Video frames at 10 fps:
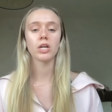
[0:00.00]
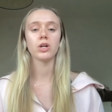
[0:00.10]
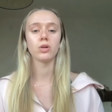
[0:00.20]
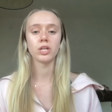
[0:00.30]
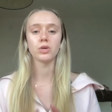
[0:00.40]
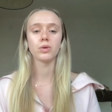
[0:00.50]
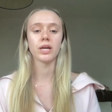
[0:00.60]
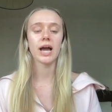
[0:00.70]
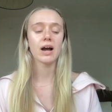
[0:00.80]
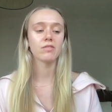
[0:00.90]
You know, like you
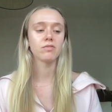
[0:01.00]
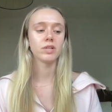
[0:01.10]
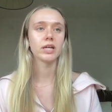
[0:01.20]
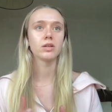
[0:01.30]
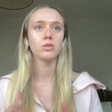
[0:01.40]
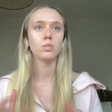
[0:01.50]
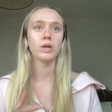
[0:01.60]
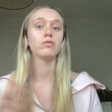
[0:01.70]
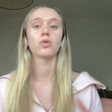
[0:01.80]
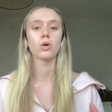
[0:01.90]
really have, like,
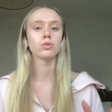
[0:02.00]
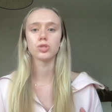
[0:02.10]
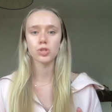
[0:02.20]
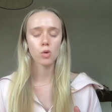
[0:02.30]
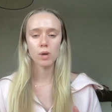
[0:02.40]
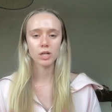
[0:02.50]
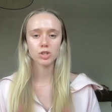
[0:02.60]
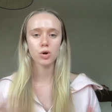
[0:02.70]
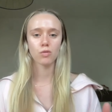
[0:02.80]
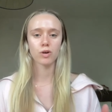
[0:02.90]
we've grown so
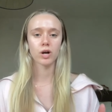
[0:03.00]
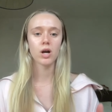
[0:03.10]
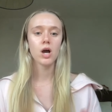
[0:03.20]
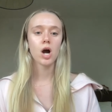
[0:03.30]
much over